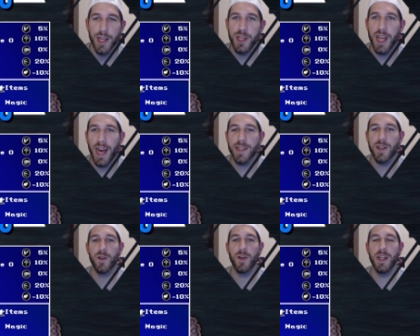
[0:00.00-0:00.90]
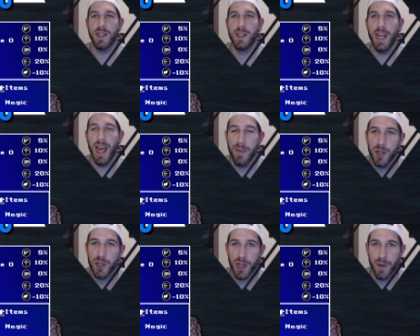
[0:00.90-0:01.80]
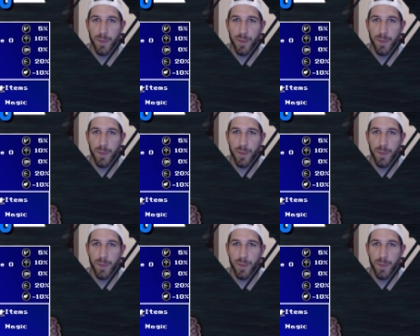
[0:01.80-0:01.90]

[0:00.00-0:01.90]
She has crit damage